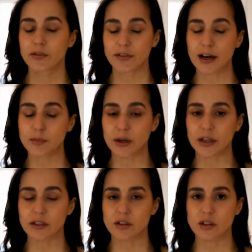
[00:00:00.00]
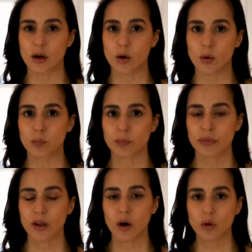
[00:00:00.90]
fabric. So
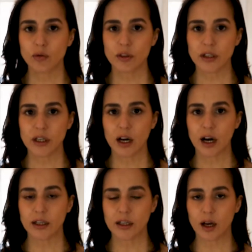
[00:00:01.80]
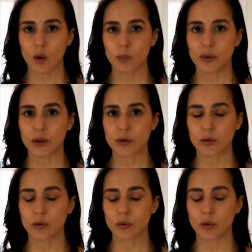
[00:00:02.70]
hopefully I can help
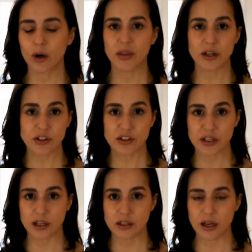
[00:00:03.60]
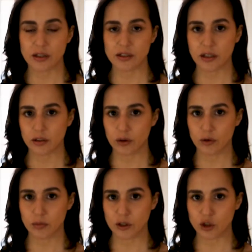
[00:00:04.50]
you understand how to take your
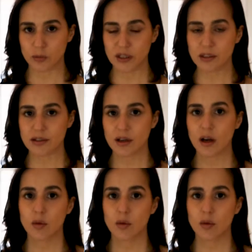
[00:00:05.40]
own measurements